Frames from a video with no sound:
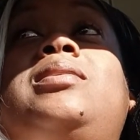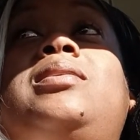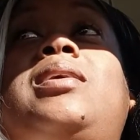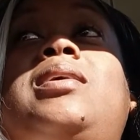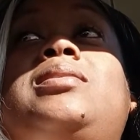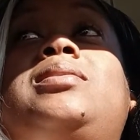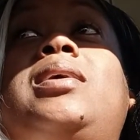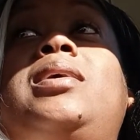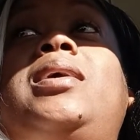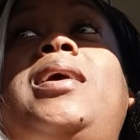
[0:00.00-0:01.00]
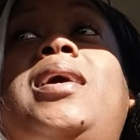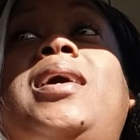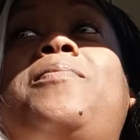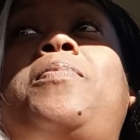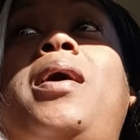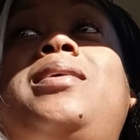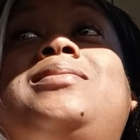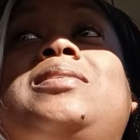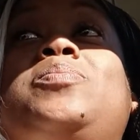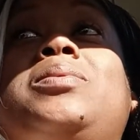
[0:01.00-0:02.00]
God is like, yeah, I have
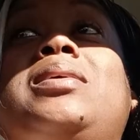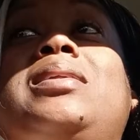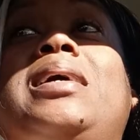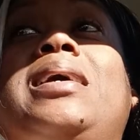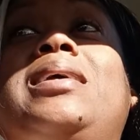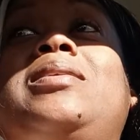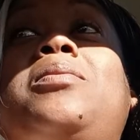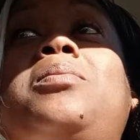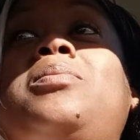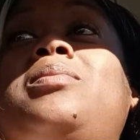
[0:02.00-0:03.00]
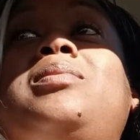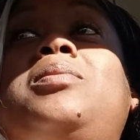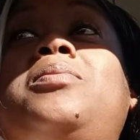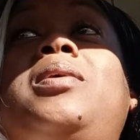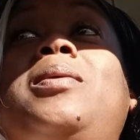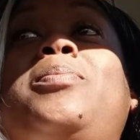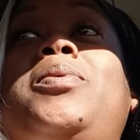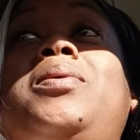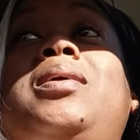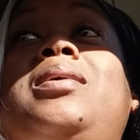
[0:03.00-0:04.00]
patience, but like, don't get
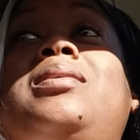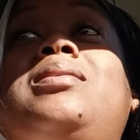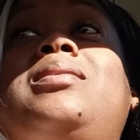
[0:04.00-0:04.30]
bullied.